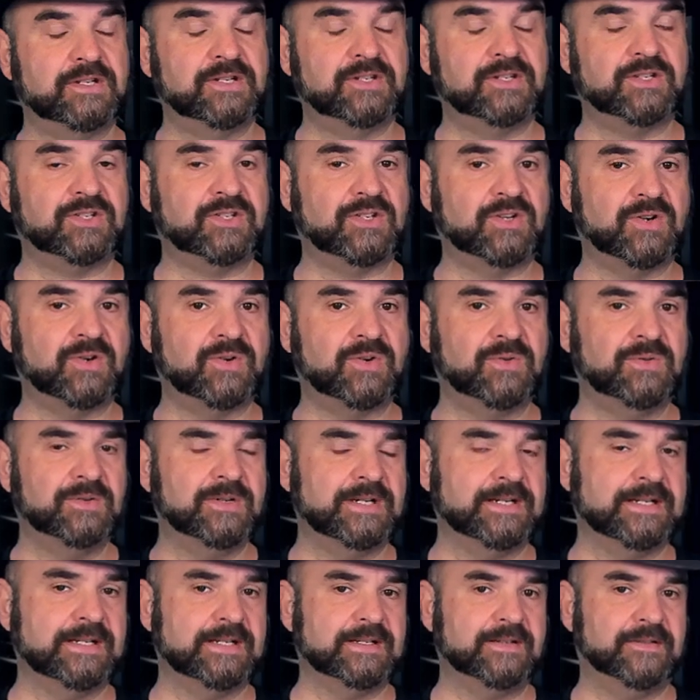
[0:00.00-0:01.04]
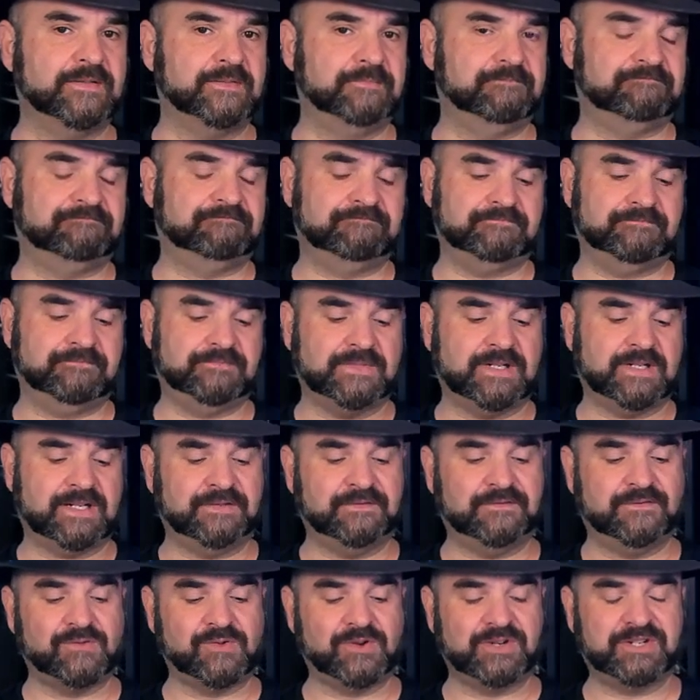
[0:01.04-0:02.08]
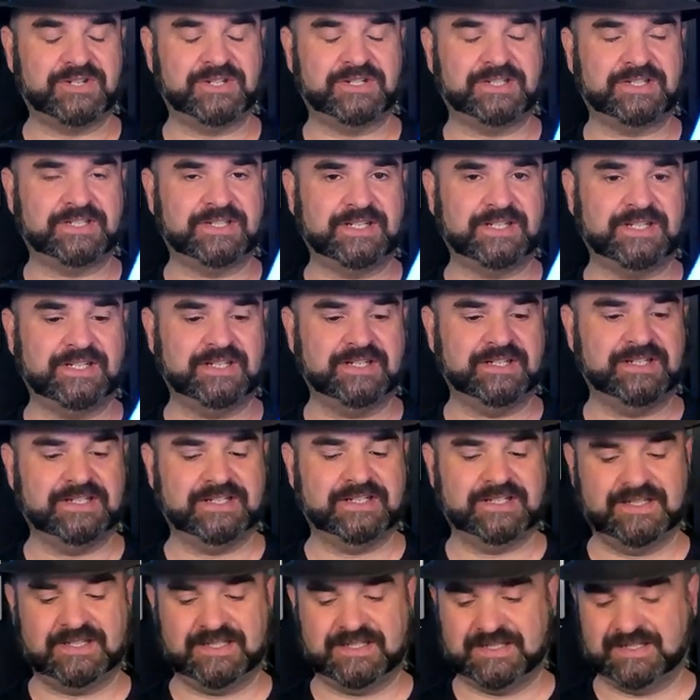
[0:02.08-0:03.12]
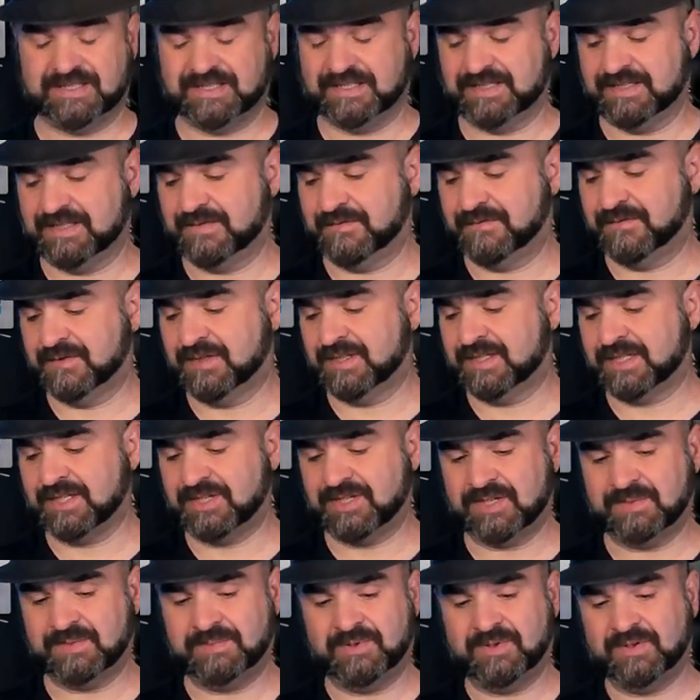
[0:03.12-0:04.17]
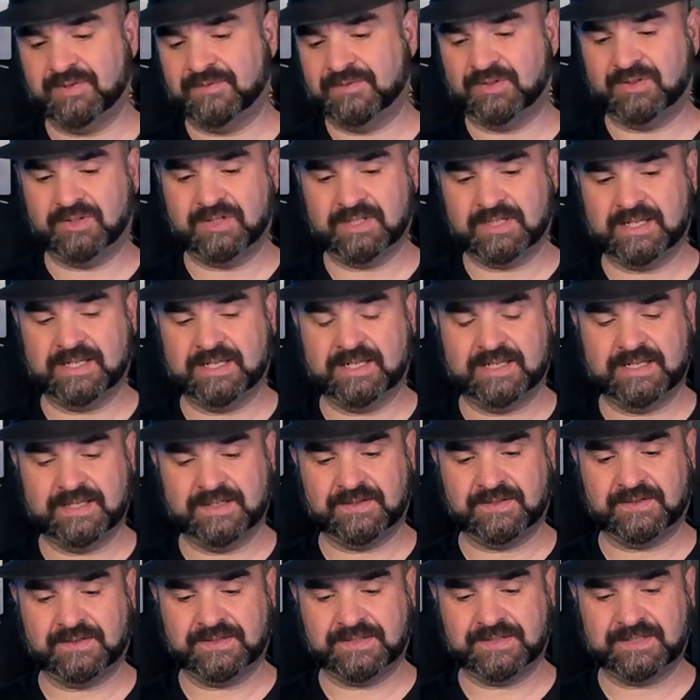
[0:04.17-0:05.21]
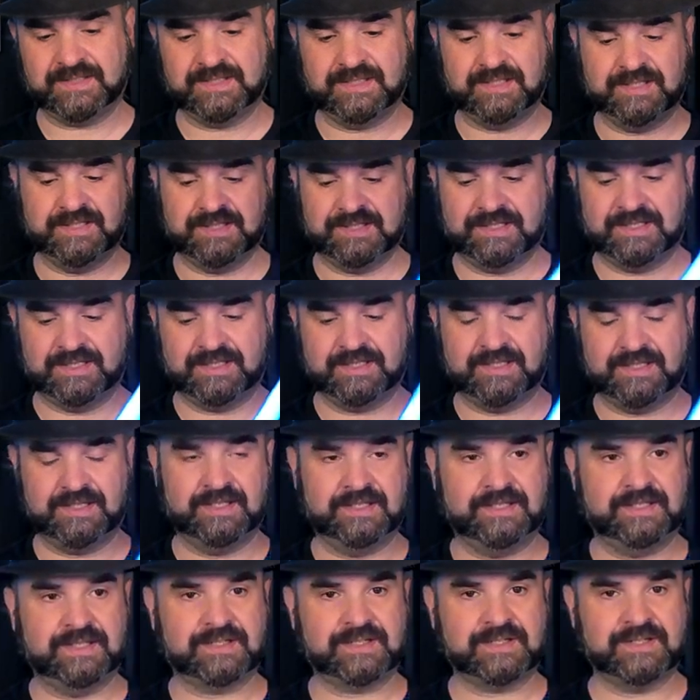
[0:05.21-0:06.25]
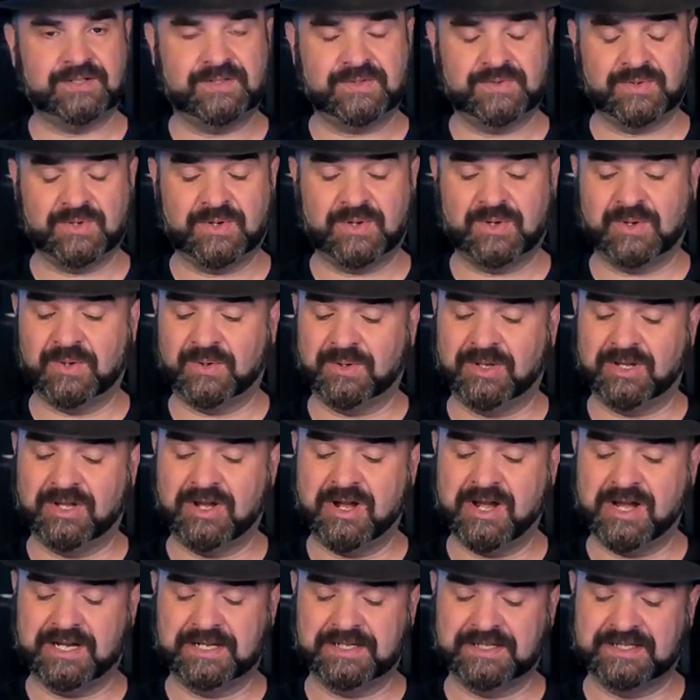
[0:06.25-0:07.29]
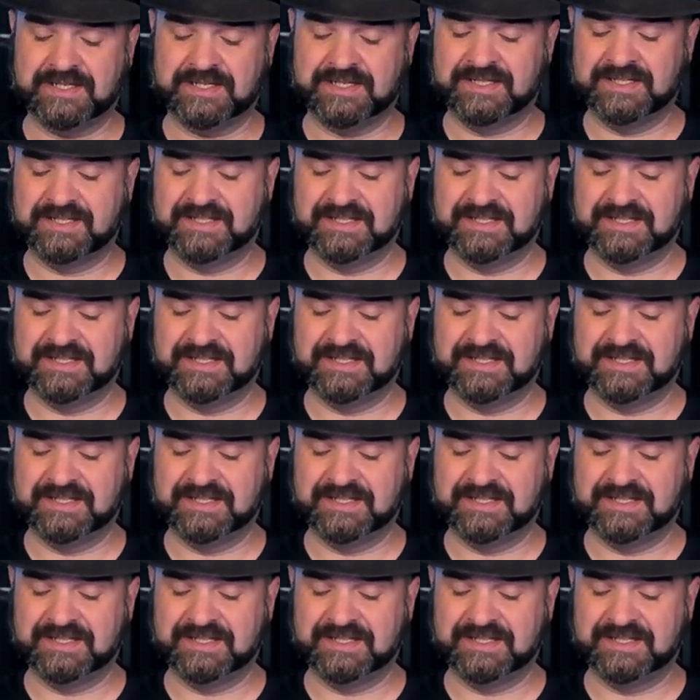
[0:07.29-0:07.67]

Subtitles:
So, unfortunately, for such a beautiful looking hilt, it doesn't do a whole lot.